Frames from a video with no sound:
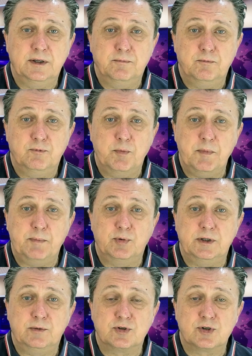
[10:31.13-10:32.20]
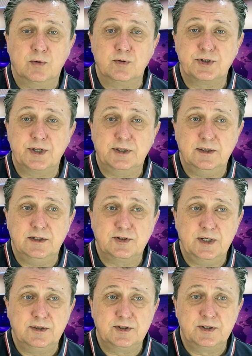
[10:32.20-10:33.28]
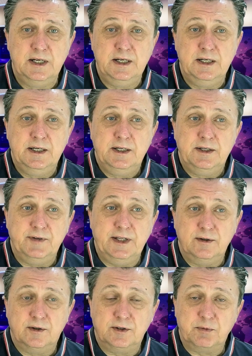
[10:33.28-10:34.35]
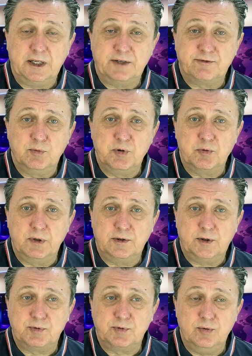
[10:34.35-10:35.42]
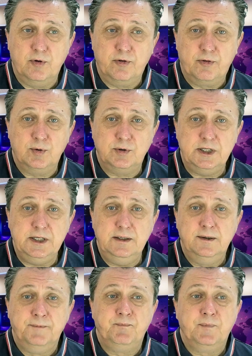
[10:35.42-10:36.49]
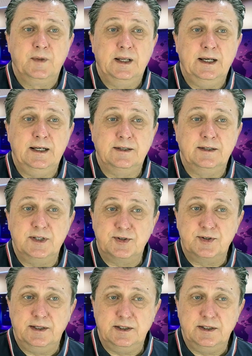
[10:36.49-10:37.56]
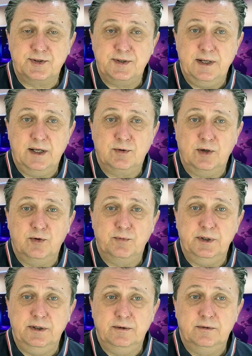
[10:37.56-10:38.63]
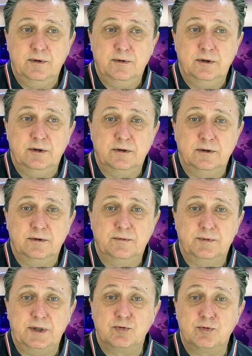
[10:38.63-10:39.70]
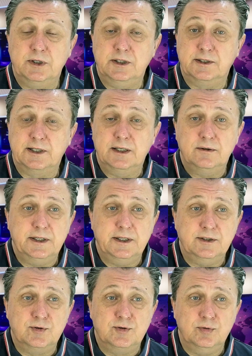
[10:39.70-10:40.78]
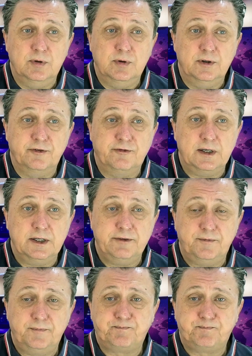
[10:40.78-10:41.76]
Remember, it was launched at 10 cents. Then on the platform, it went up to 13. And since then, it's now been downgraded again into 5.